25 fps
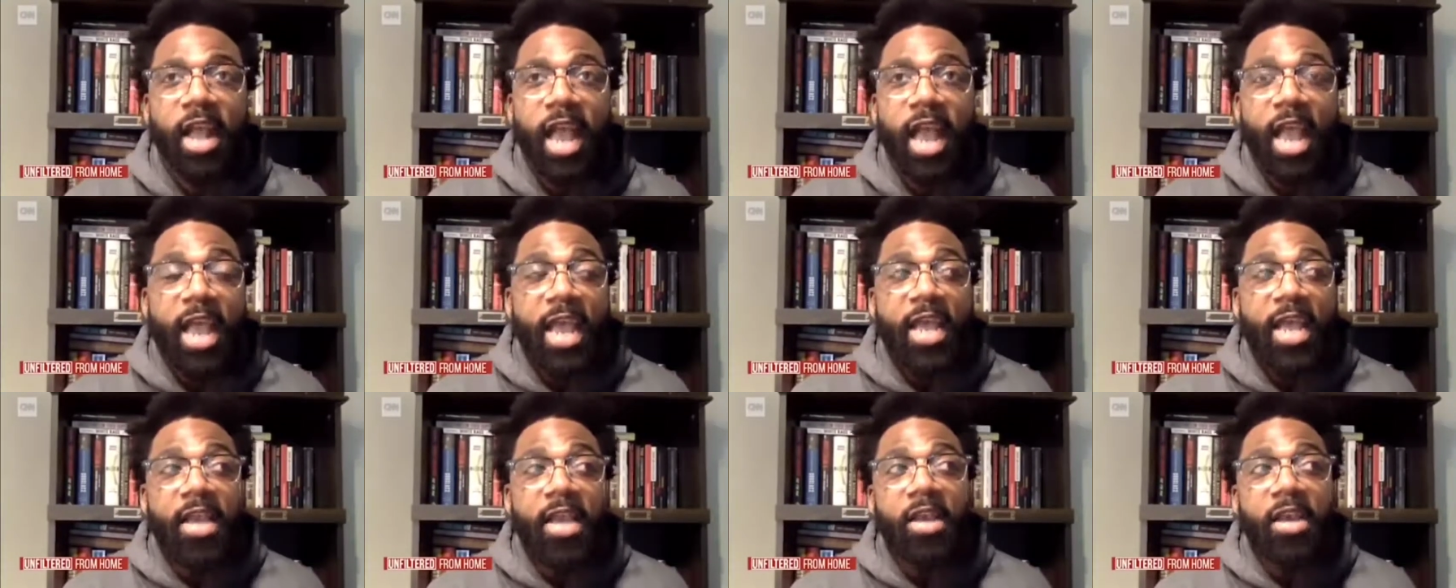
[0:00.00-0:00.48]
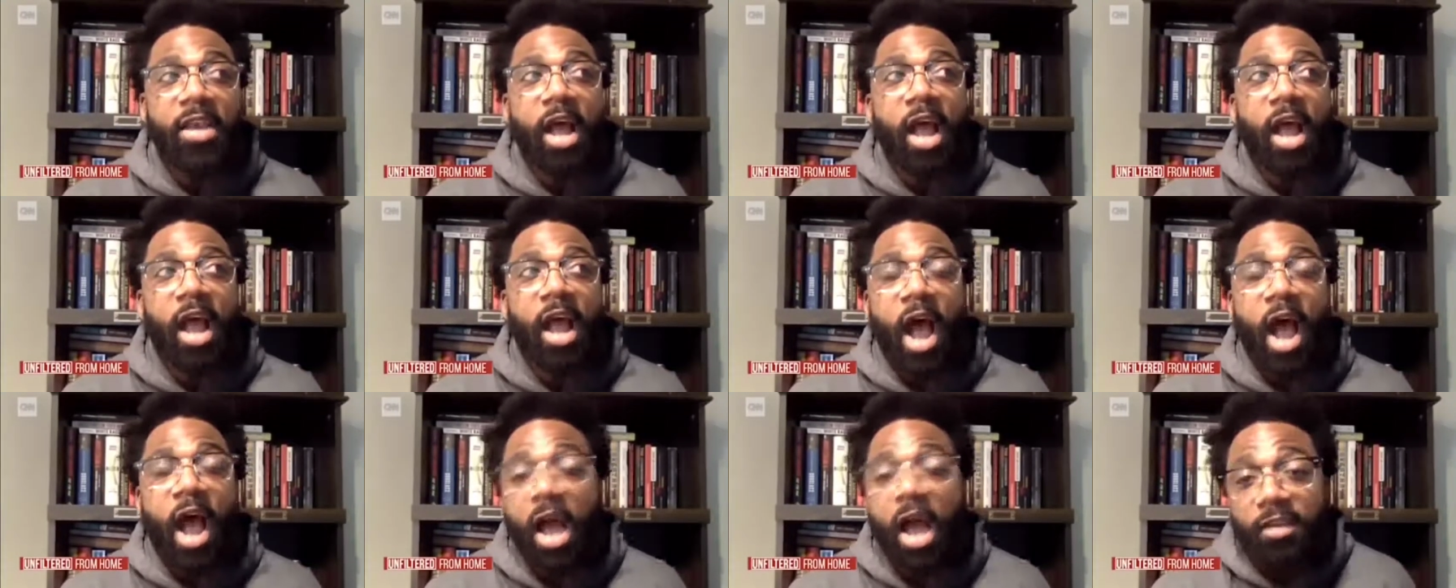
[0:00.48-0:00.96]
And
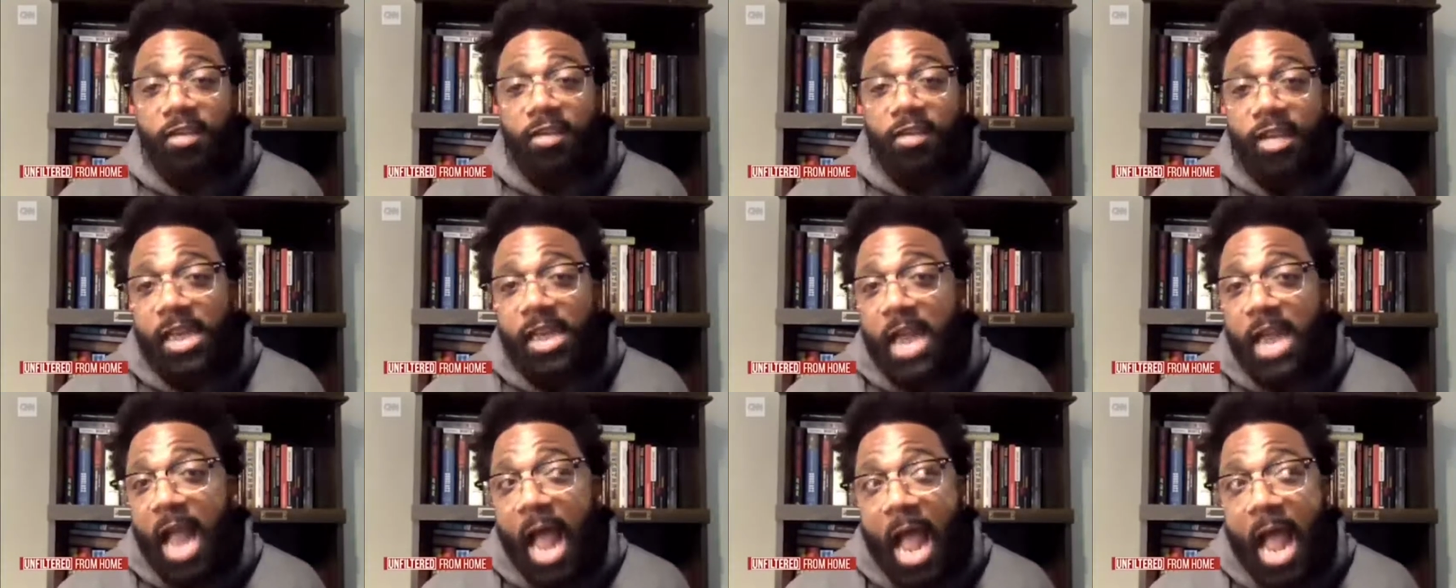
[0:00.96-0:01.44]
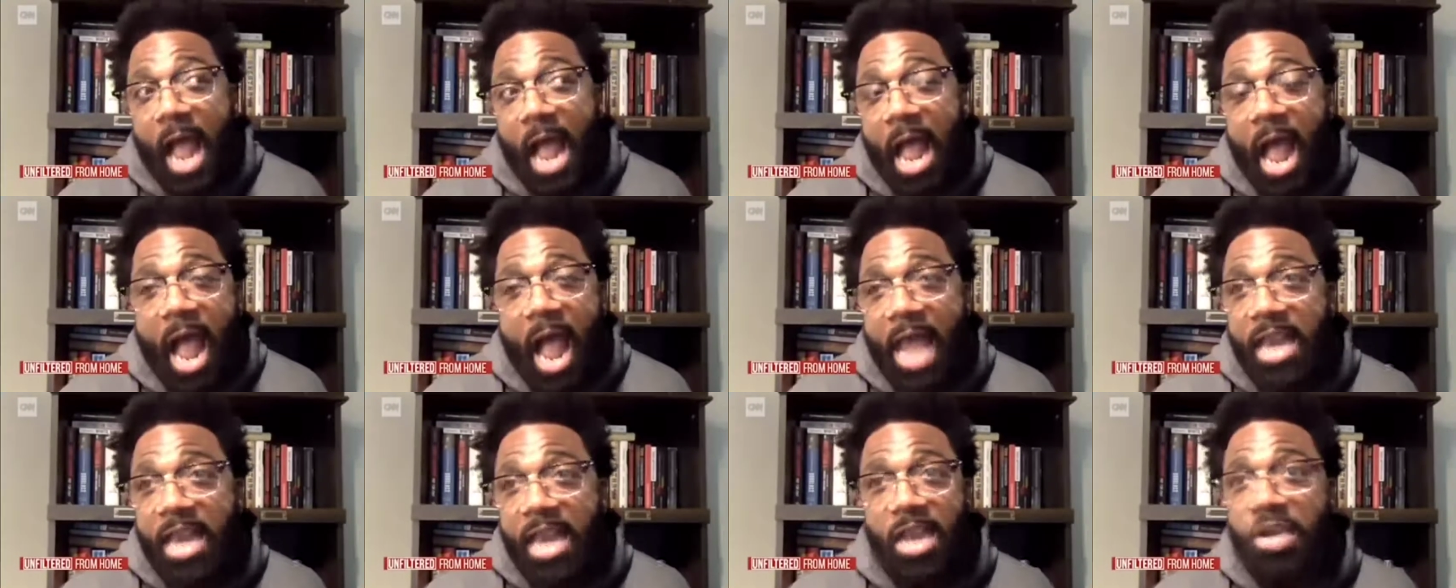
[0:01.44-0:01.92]
honestly,
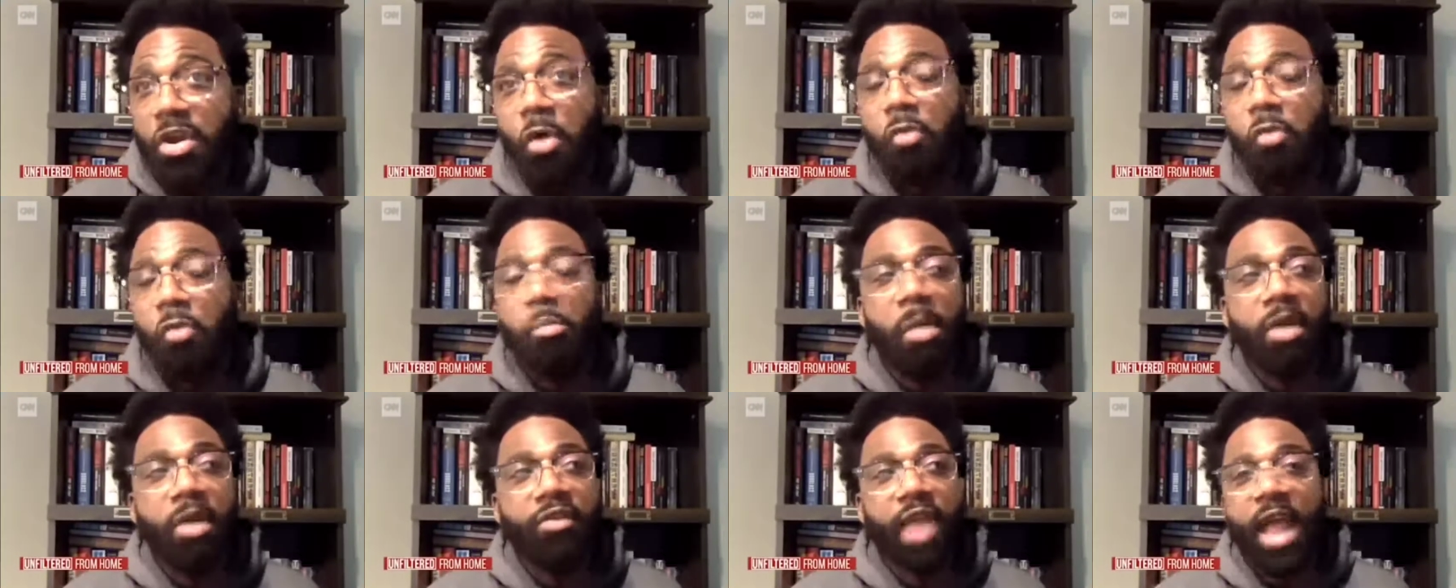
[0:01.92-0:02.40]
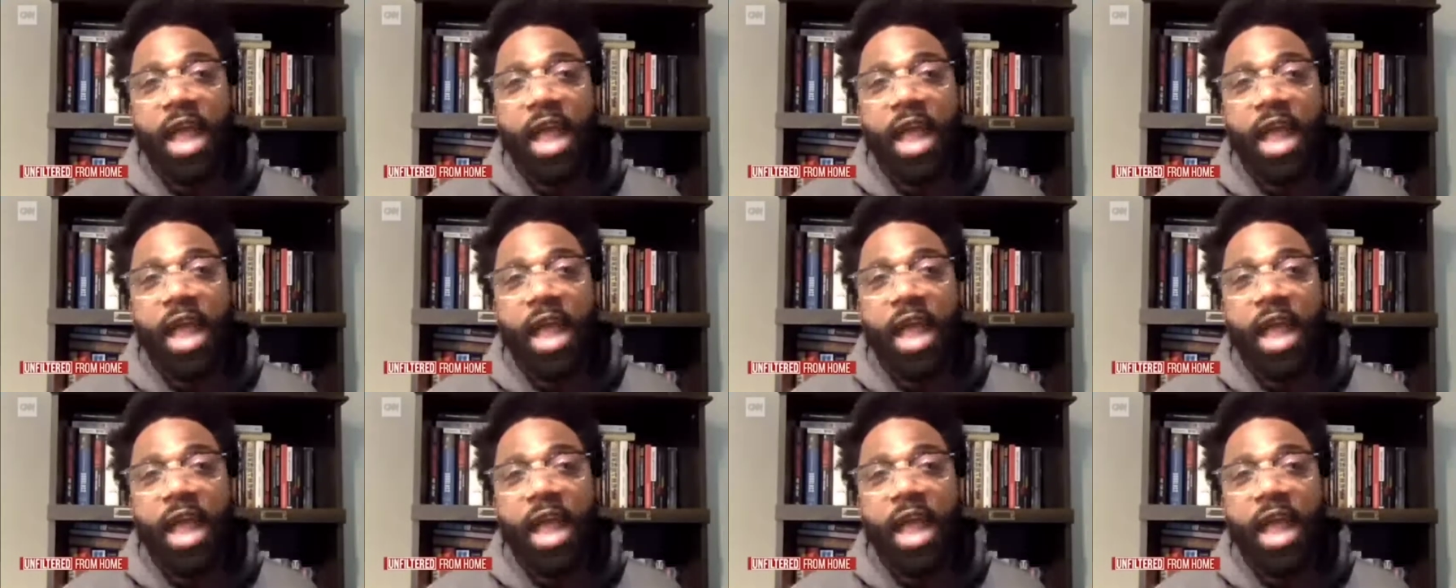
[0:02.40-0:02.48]
I didn't know much.